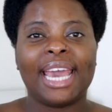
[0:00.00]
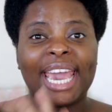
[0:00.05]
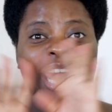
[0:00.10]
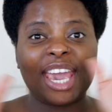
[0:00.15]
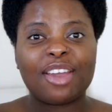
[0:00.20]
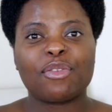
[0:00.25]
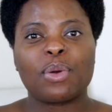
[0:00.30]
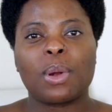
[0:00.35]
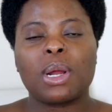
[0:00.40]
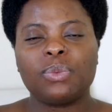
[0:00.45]

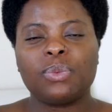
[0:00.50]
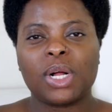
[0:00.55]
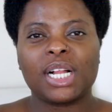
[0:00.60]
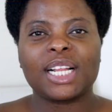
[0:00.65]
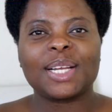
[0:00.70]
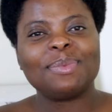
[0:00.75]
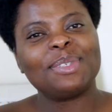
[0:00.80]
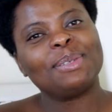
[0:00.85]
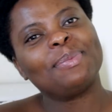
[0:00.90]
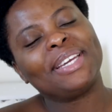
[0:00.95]
everyone,
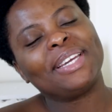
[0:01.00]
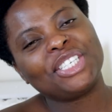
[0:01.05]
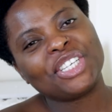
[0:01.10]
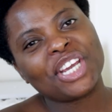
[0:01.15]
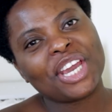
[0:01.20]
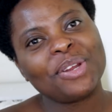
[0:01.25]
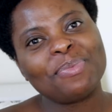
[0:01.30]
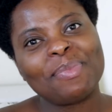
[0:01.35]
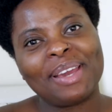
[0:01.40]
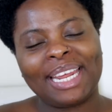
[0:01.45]
welcome to my
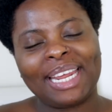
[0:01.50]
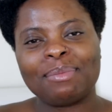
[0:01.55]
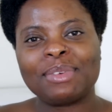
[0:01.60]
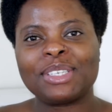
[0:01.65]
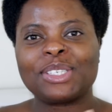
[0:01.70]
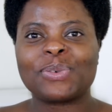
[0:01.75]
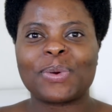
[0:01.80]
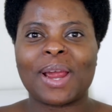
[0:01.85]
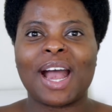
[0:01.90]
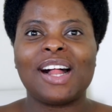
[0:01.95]
channel. My name
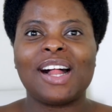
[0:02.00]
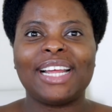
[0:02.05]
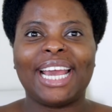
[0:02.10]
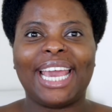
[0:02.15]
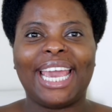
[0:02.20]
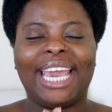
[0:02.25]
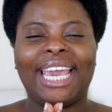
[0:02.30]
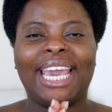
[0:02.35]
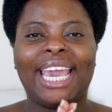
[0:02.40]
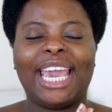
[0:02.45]
is Ral,
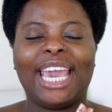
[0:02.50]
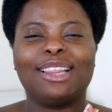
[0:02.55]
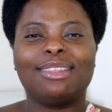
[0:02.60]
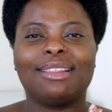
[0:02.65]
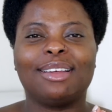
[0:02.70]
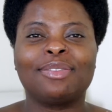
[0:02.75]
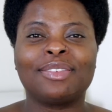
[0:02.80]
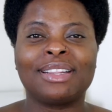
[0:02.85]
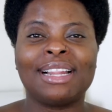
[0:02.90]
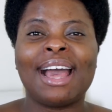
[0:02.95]
aka
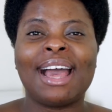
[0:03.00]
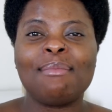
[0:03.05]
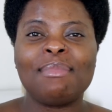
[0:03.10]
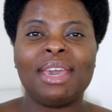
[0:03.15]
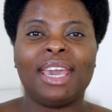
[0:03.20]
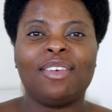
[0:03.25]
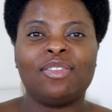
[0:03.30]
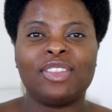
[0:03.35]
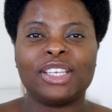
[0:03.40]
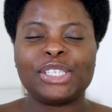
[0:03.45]
Love Glam.
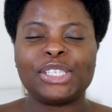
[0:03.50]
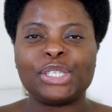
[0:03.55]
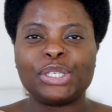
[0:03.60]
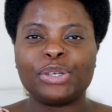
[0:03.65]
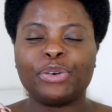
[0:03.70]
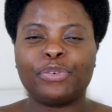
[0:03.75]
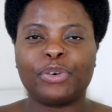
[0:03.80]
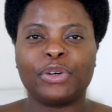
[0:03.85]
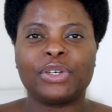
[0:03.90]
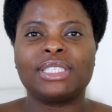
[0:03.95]
If this is
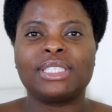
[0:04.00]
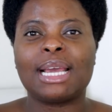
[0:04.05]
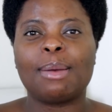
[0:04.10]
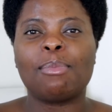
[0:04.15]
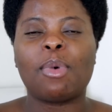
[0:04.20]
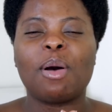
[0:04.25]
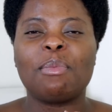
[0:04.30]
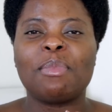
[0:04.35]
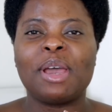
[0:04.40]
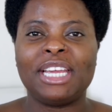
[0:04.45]
your first time
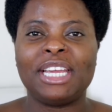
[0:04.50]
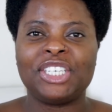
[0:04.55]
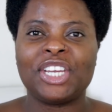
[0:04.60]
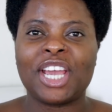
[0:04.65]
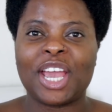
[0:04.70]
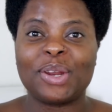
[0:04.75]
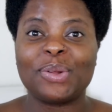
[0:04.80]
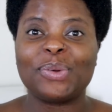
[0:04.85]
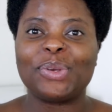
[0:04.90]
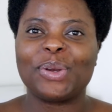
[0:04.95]
on my
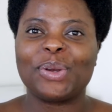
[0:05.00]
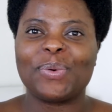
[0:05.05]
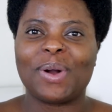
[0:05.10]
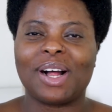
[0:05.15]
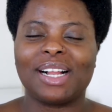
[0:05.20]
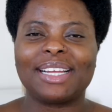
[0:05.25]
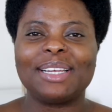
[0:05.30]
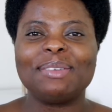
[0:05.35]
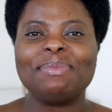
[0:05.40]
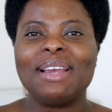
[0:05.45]
channel, you're
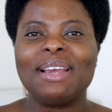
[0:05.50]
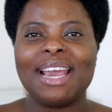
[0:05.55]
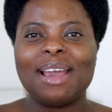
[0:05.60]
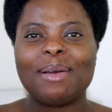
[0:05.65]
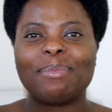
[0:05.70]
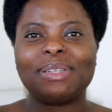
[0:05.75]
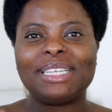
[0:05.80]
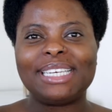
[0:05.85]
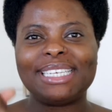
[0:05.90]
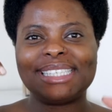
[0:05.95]
welcome.
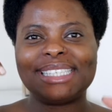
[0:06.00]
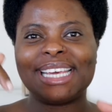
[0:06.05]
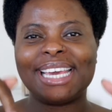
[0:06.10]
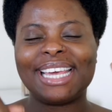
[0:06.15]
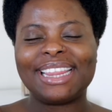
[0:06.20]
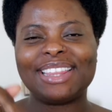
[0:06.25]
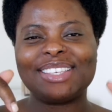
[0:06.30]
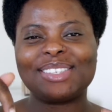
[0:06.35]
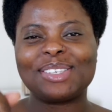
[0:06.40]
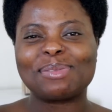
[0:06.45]
Please
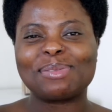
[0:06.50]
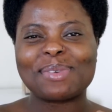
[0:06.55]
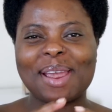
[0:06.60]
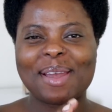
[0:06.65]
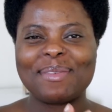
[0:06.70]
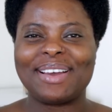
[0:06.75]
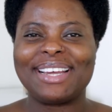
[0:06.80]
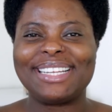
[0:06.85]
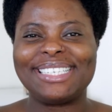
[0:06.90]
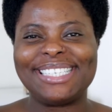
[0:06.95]
hit the
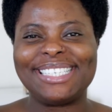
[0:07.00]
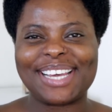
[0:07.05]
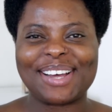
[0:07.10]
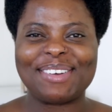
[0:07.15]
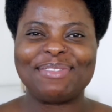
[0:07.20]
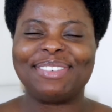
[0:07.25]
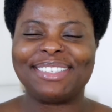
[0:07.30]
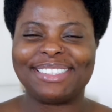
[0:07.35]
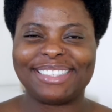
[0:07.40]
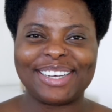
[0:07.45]
subscribe button
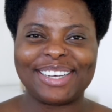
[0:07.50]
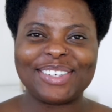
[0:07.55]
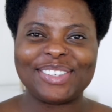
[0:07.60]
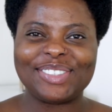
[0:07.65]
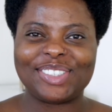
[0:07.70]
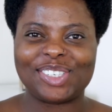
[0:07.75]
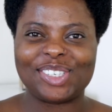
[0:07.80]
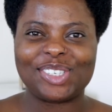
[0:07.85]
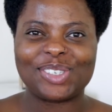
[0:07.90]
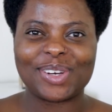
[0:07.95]
down below
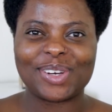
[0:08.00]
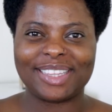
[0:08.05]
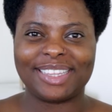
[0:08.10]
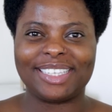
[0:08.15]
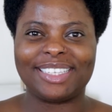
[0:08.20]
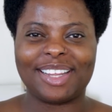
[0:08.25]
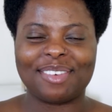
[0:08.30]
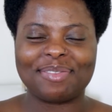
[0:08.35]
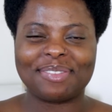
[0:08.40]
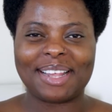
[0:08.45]
to join
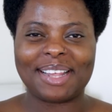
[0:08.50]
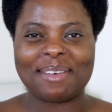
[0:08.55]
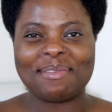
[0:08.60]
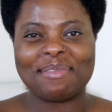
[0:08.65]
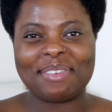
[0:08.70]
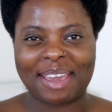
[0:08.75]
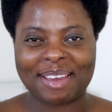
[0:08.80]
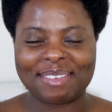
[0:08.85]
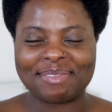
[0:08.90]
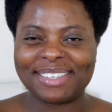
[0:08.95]
the Love Glam
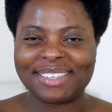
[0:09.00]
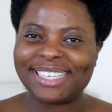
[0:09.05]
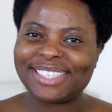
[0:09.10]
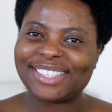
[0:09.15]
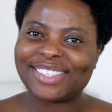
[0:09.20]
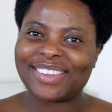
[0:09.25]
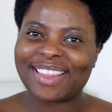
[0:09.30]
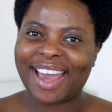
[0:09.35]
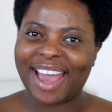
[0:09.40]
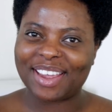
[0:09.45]
family
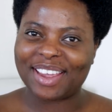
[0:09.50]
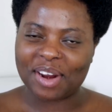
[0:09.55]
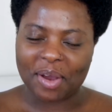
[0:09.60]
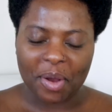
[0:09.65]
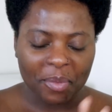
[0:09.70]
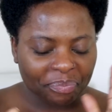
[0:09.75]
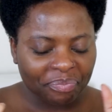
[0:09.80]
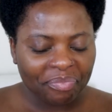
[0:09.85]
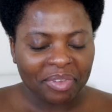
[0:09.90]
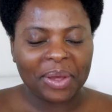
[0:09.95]
so that, you
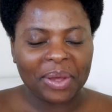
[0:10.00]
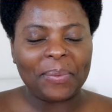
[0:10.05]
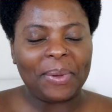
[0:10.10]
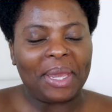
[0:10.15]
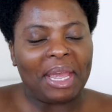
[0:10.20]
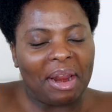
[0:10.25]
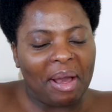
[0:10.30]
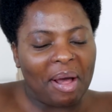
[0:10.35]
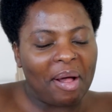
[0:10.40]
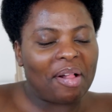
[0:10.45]
know, we
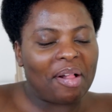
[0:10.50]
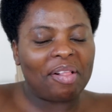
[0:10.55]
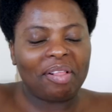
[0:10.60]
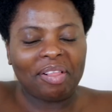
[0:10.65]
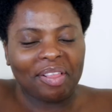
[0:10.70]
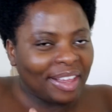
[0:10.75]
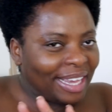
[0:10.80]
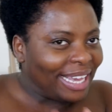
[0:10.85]
can all